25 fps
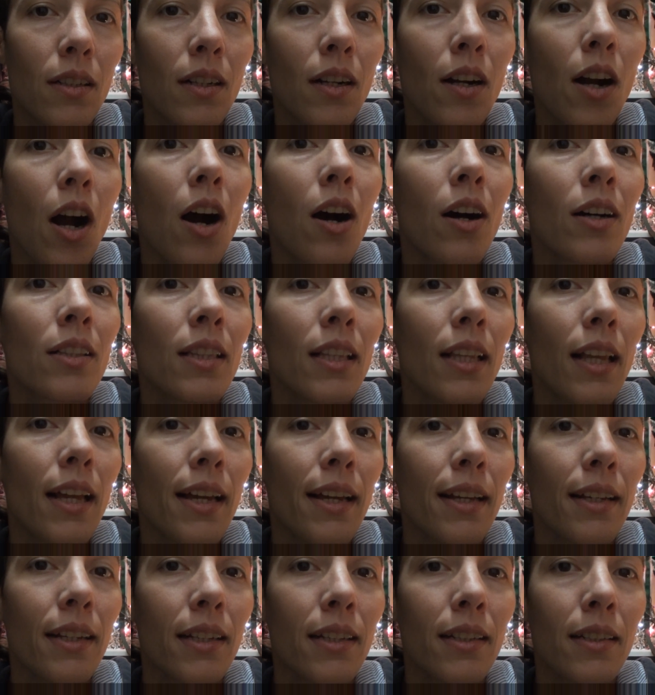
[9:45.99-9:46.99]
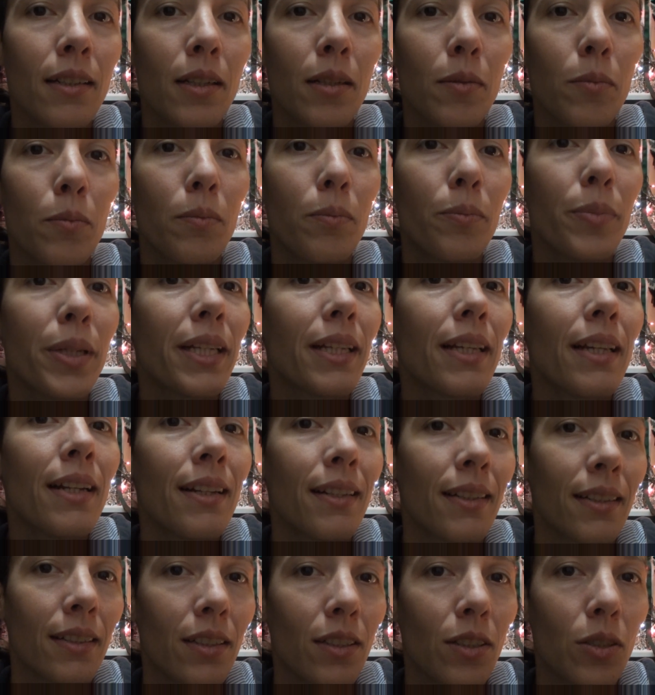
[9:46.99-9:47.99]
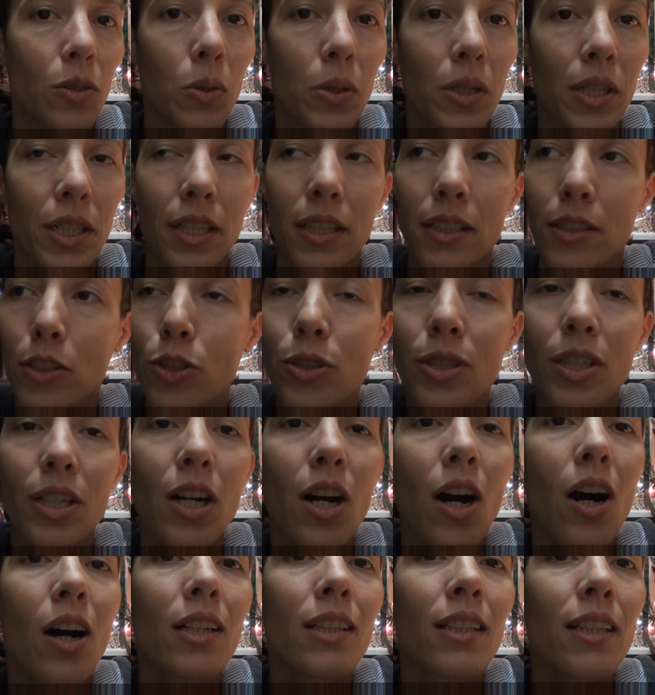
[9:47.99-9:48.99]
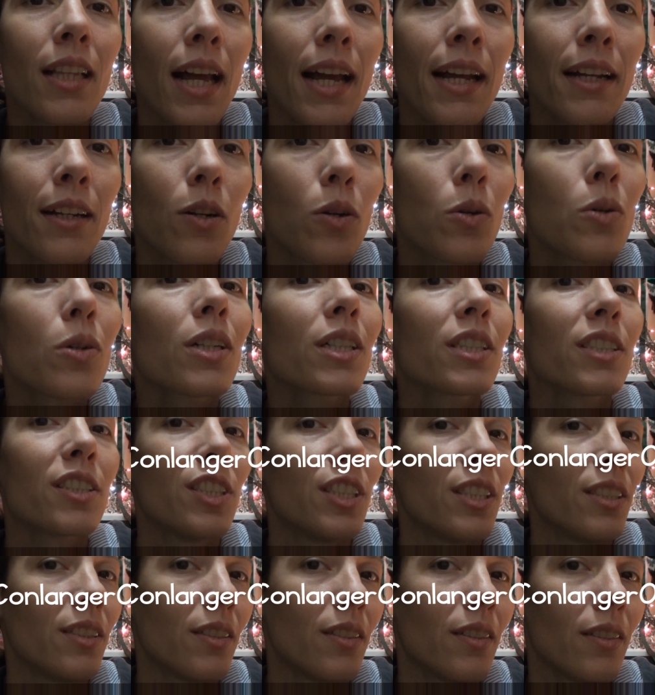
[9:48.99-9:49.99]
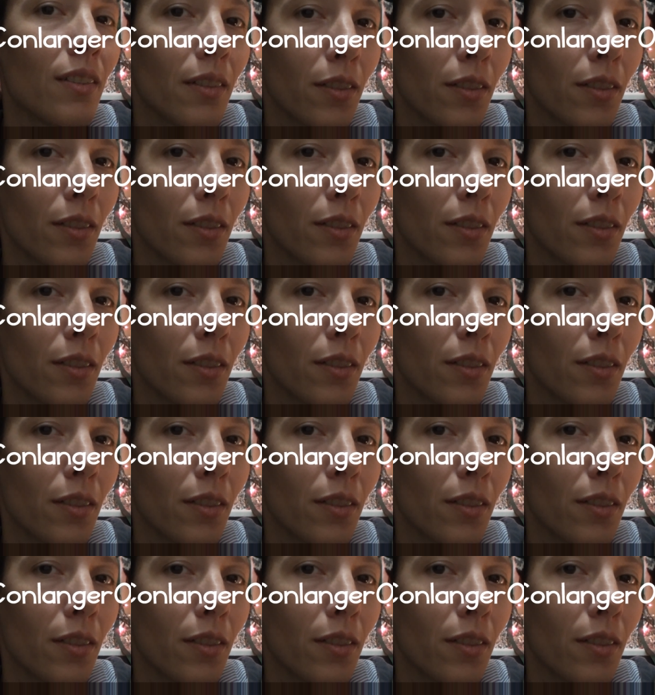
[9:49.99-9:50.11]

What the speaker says: Conlang beginning story, your Conlang origin